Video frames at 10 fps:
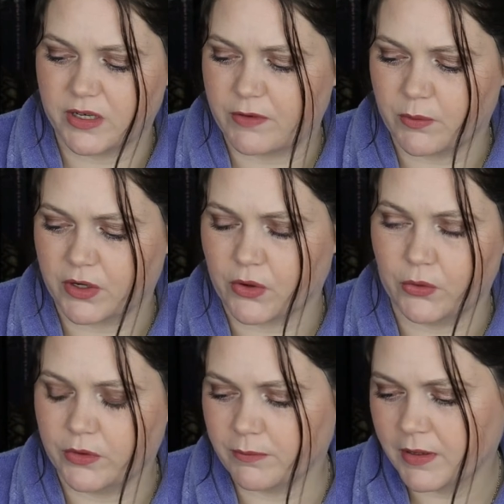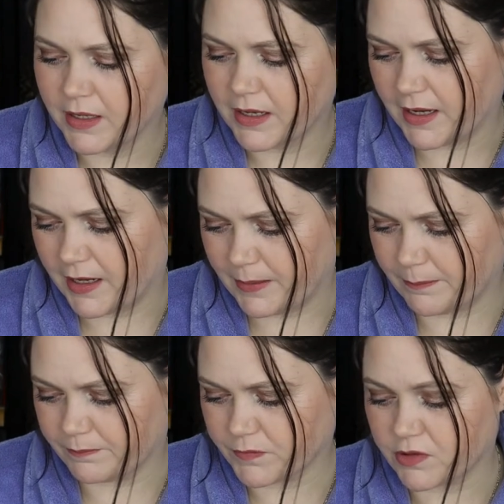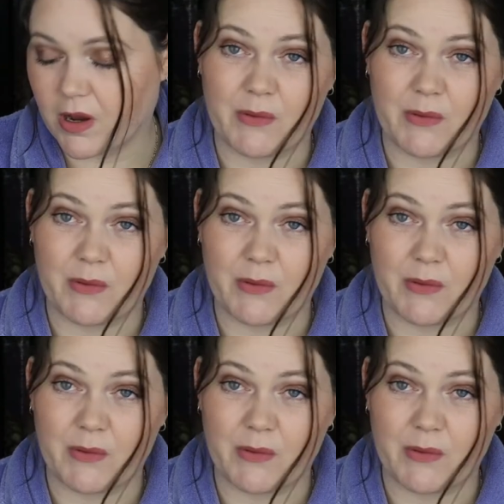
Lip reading: whatever you want to call them. So